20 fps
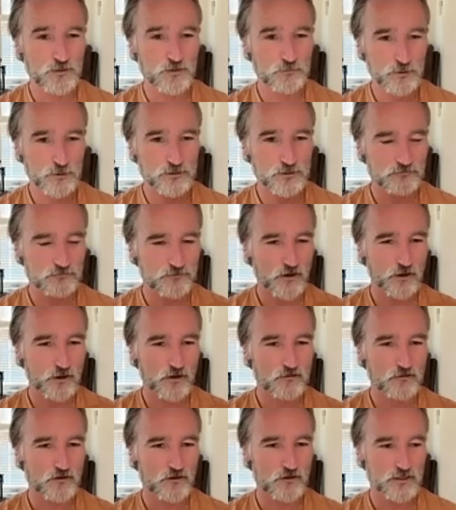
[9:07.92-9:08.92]
But
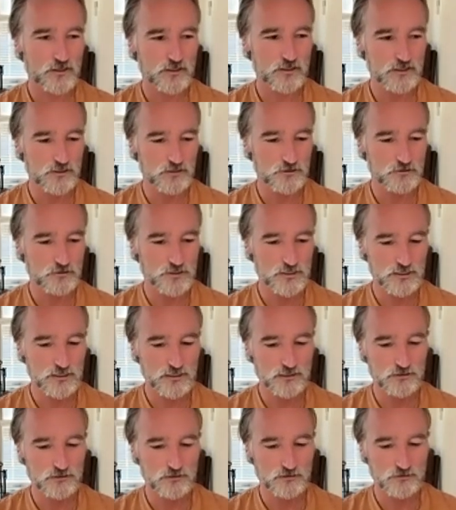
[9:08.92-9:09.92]
very, very
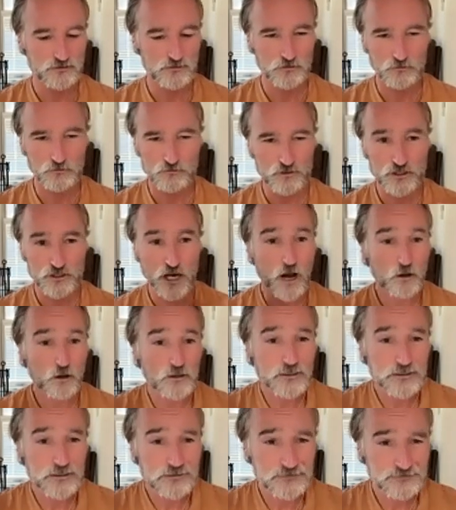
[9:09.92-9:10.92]
unique,
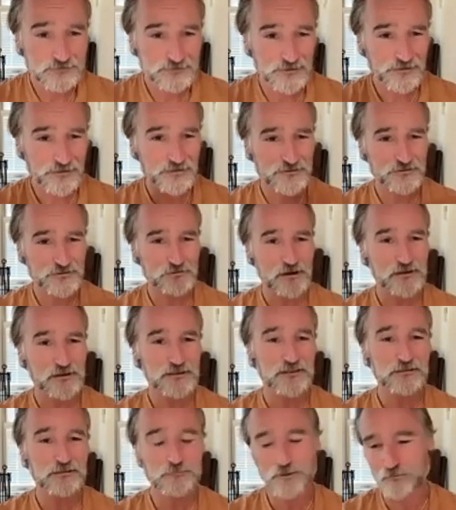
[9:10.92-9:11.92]
Shaolin
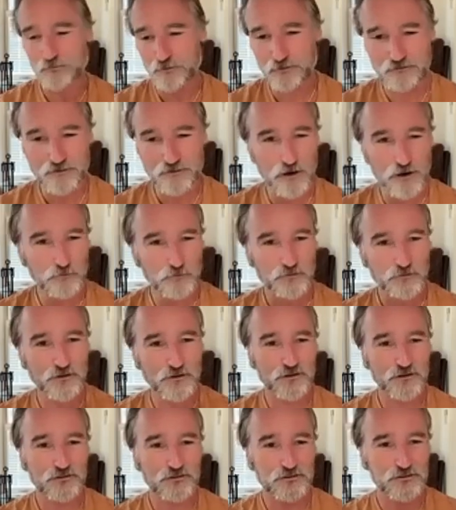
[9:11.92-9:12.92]
training, but without
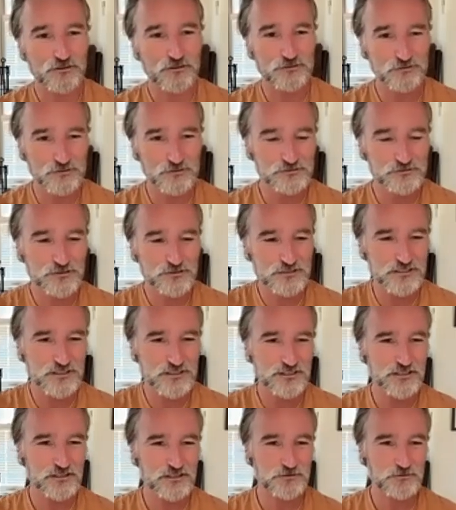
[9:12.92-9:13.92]
the
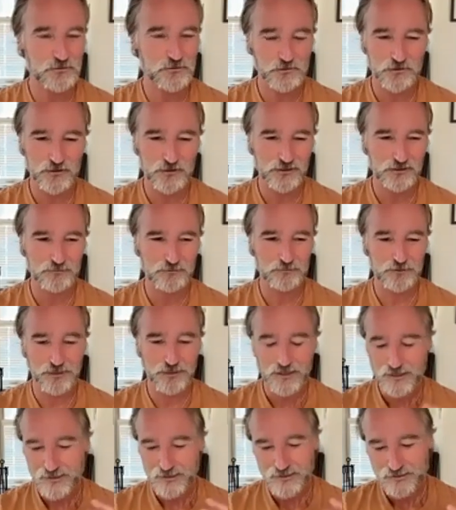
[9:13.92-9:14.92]
tradition or like
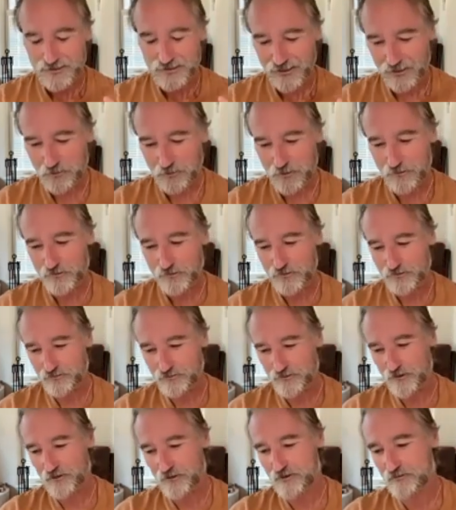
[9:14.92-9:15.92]
it was
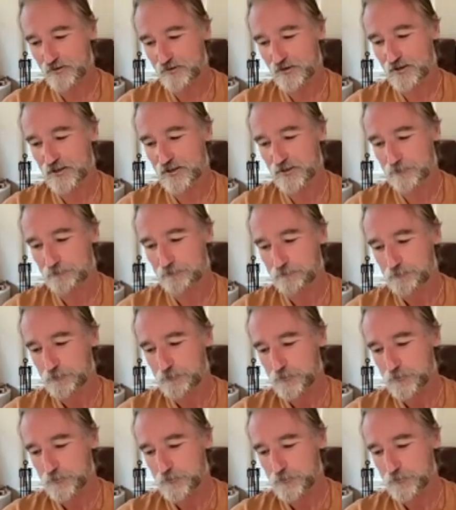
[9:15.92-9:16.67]
very, very